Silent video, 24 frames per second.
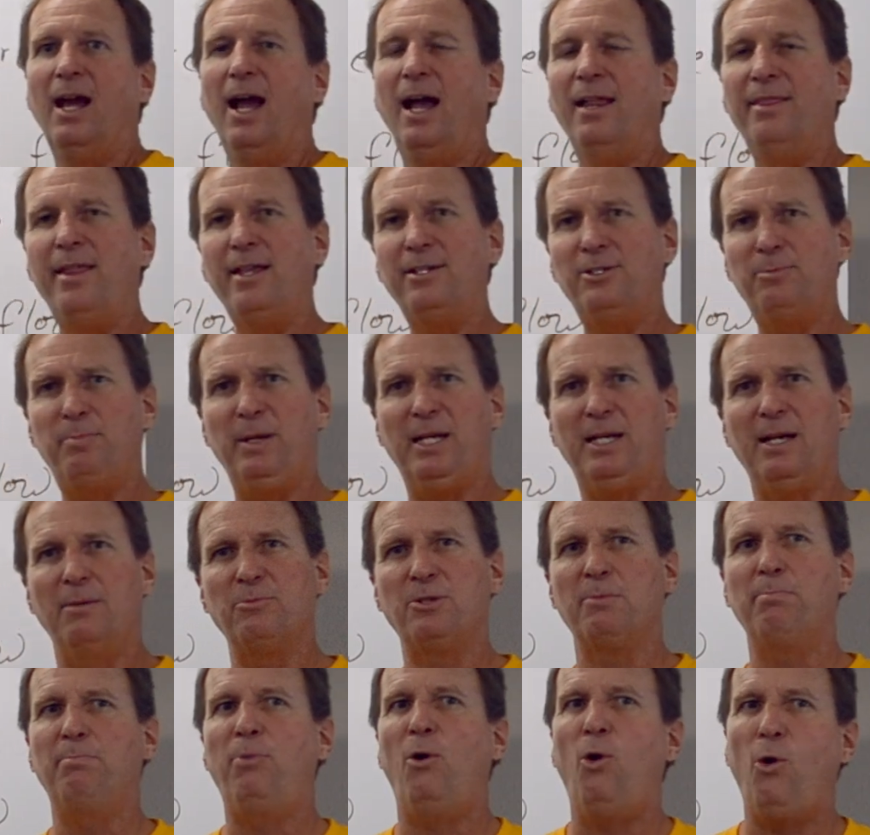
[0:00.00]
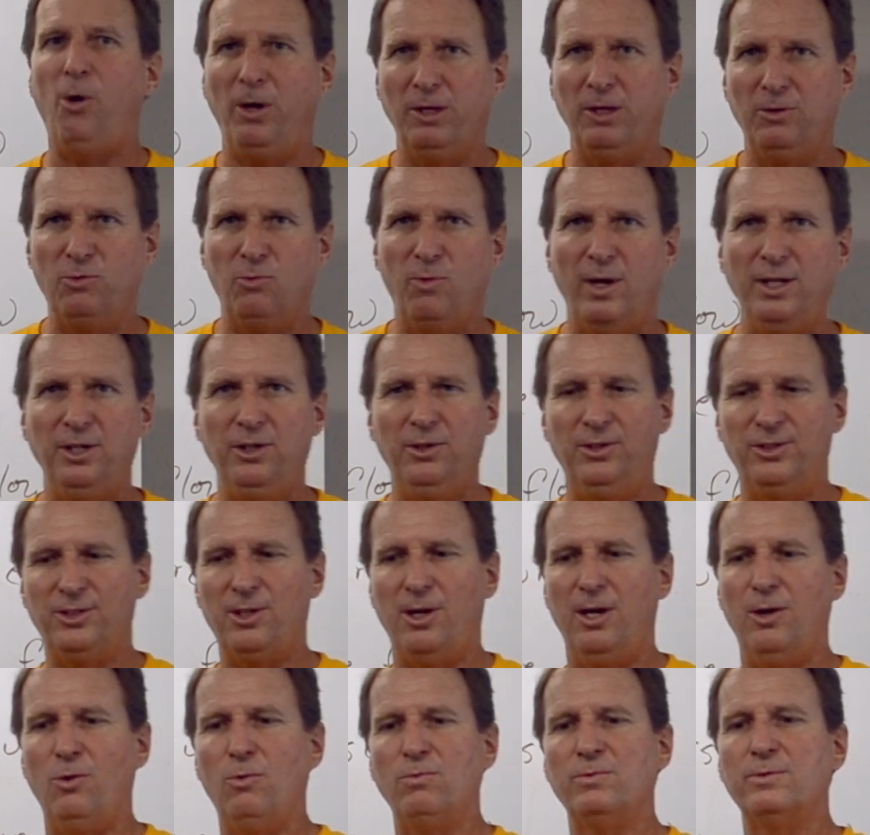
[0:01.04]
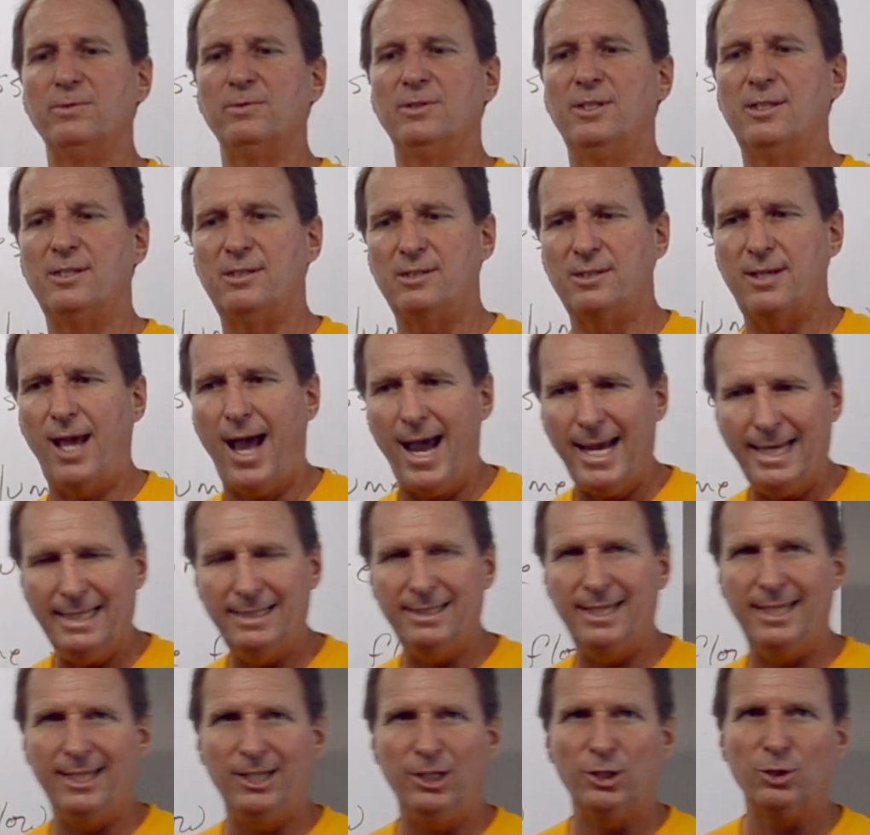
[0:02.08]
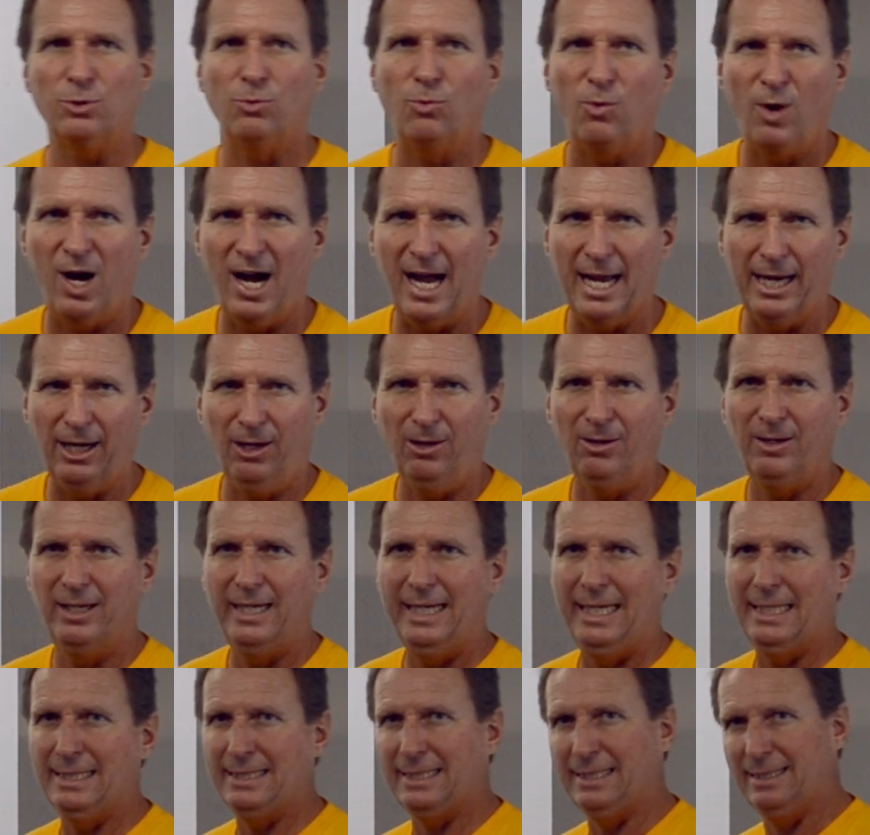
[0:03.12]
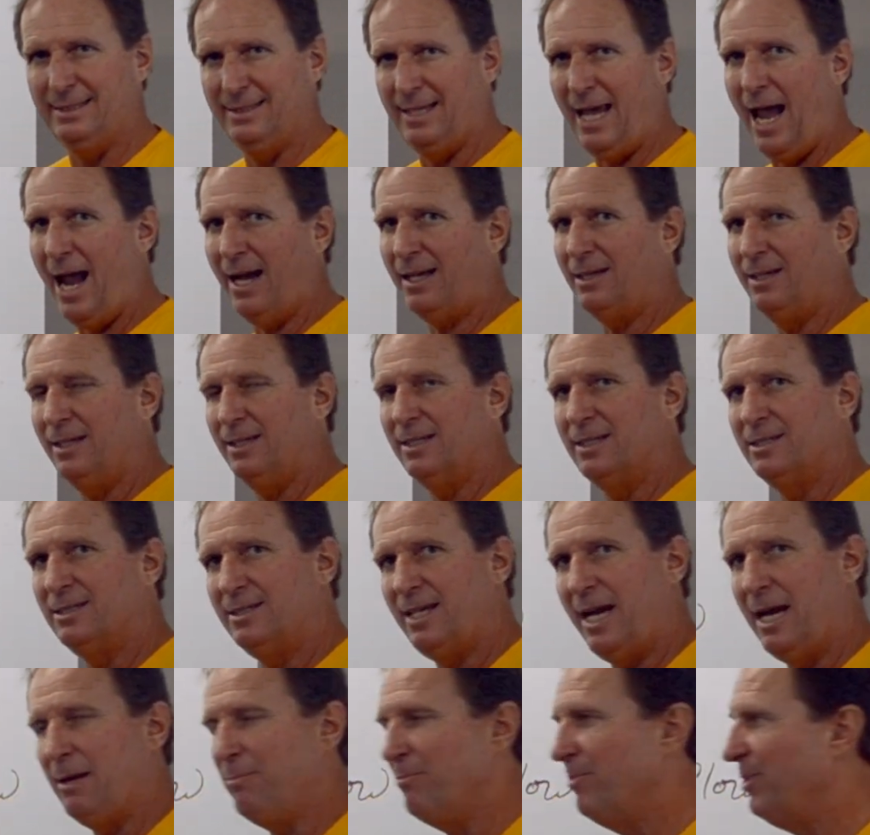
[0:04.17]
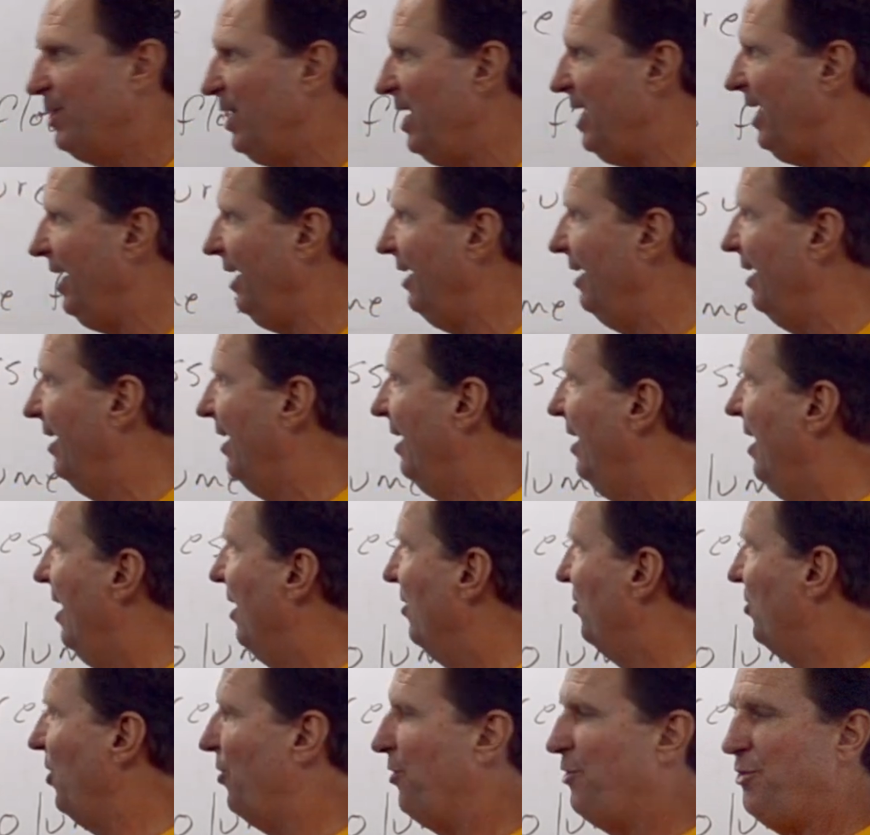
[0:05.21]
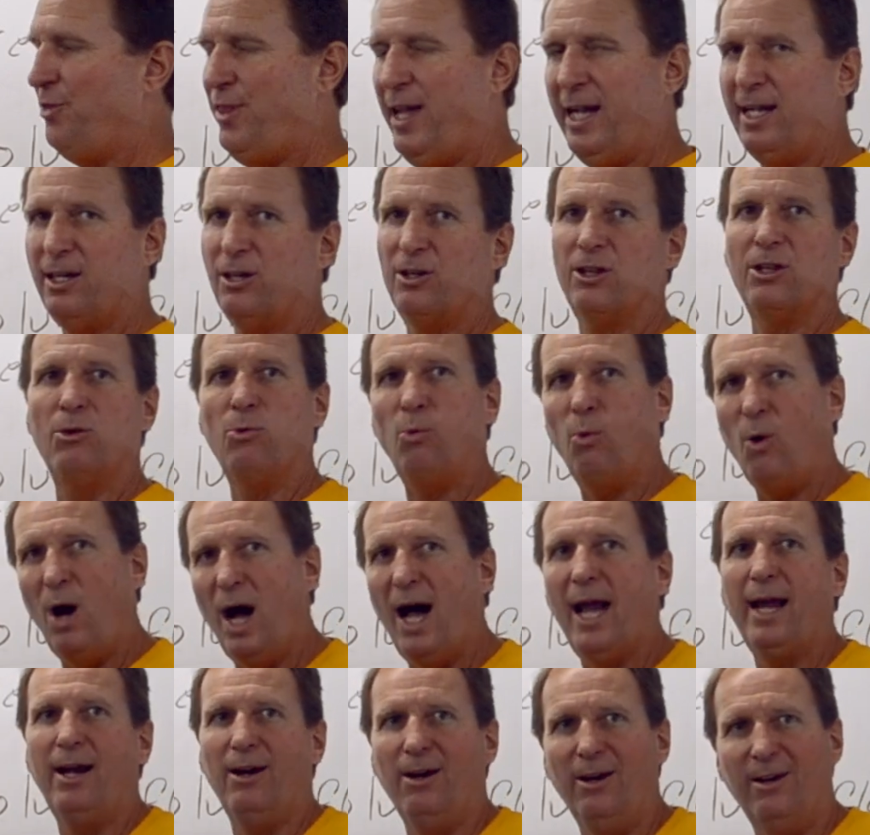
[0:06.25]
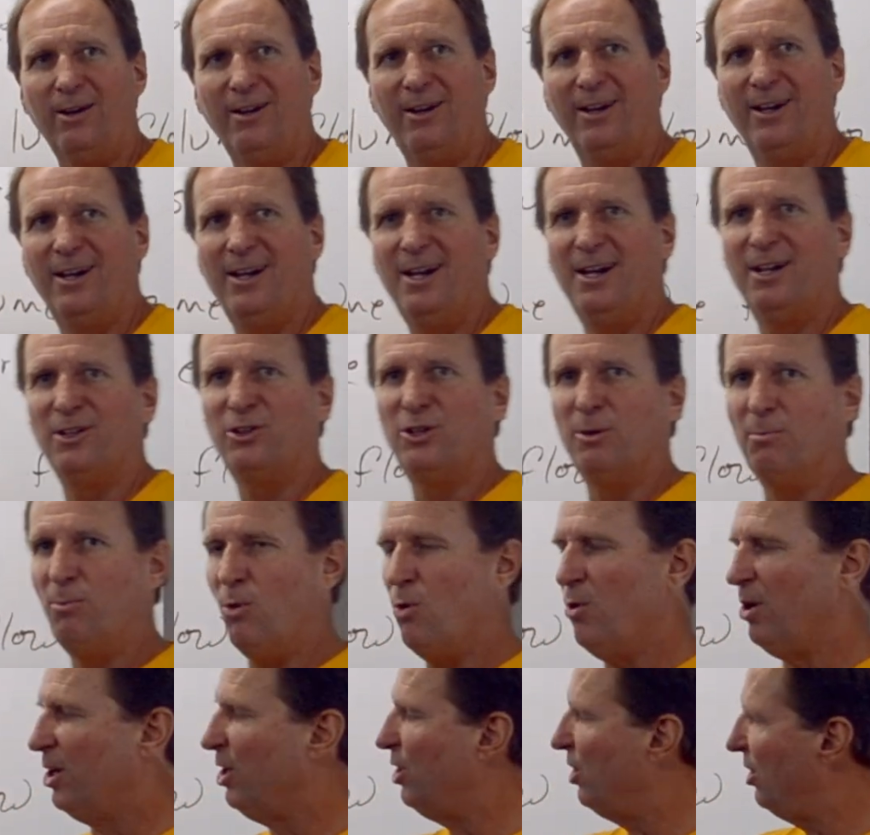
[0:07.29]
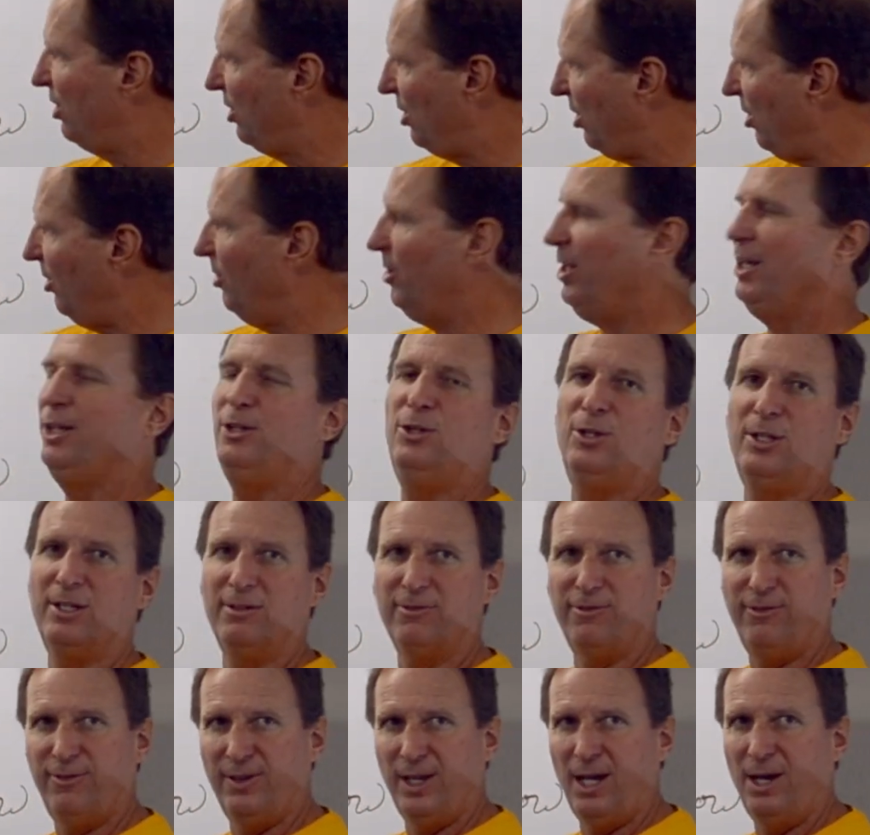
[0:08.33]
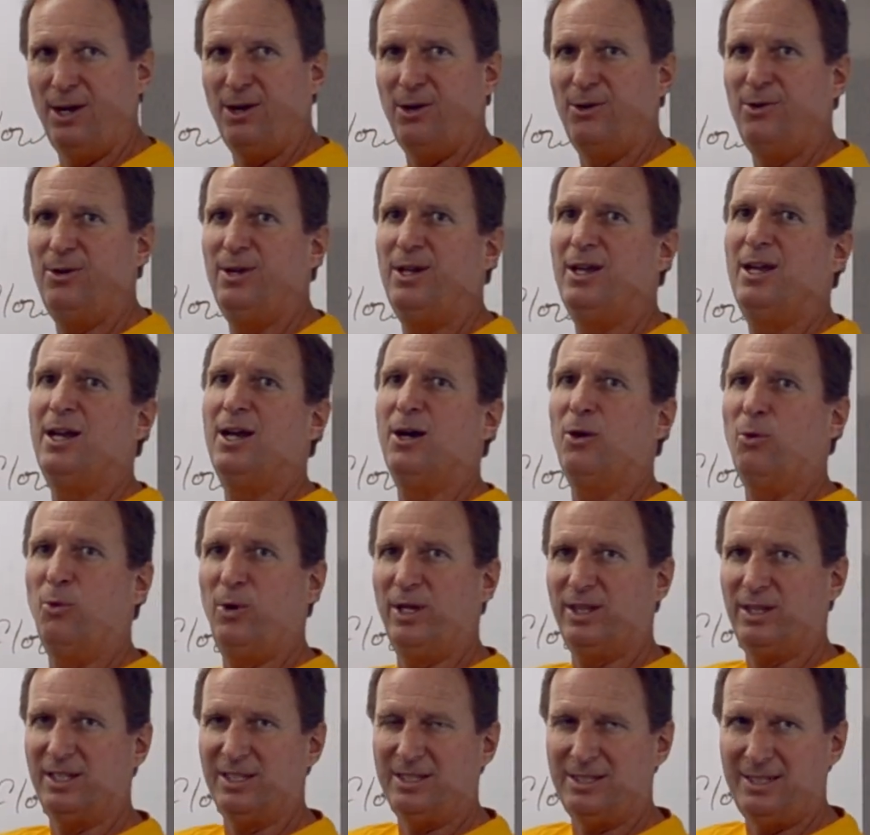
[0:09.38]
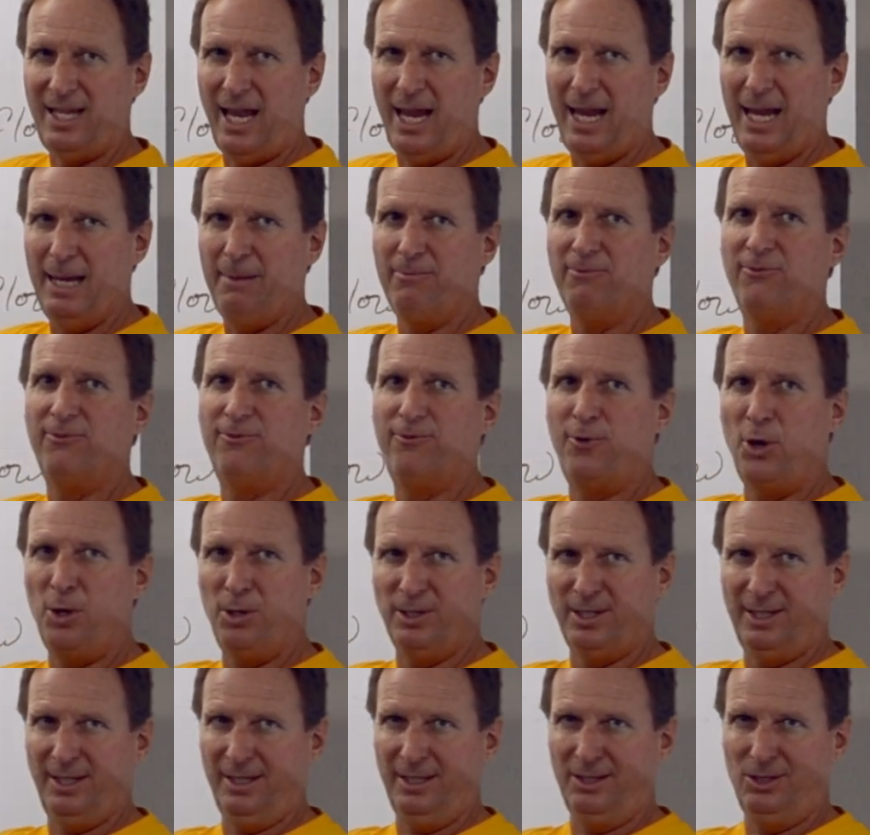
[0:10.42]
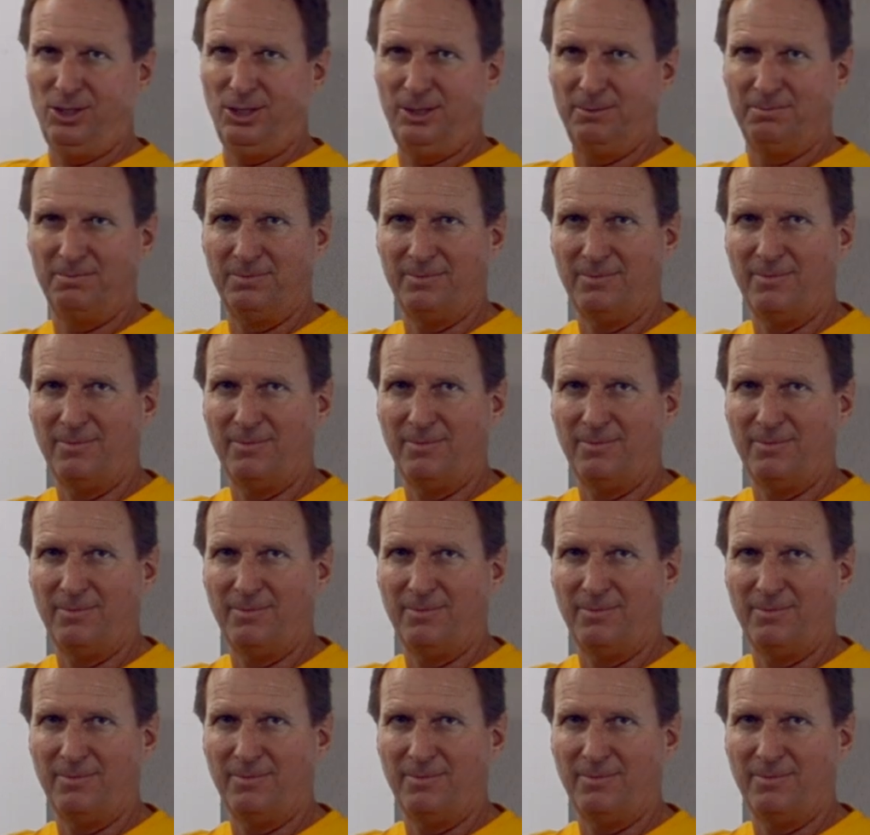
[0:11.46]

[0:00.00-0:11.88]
And this becomes important when you start sizing your wire. It's exactly the same thing. The thicker the wire, the more current you can flow with the same voltage.